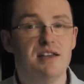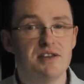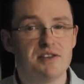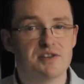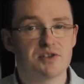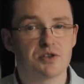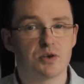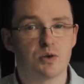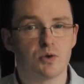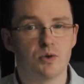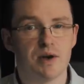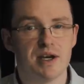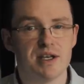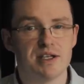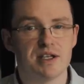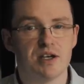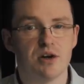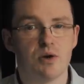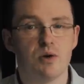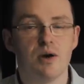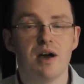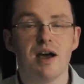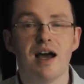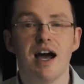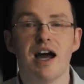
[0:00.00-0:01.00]
in-store
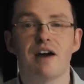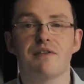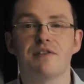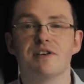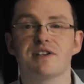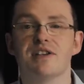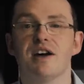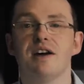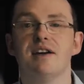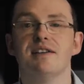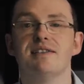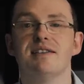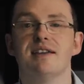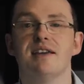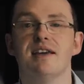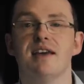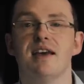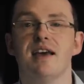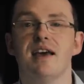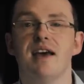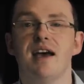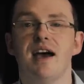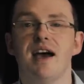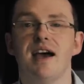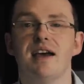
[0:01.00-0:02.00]
radio, advertising
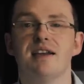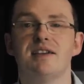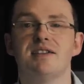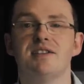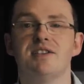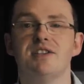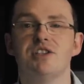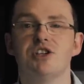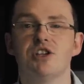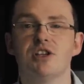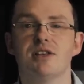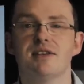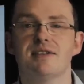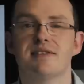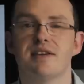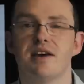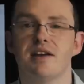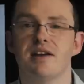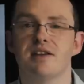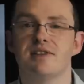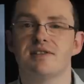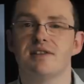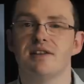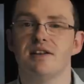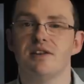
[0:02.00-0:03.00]
and digital
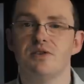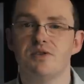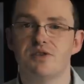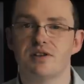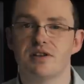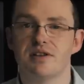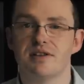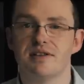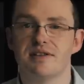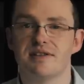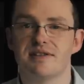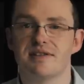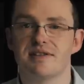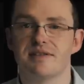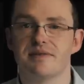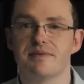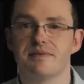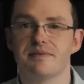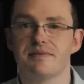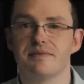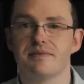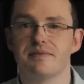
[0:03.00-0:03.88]
signage solutions.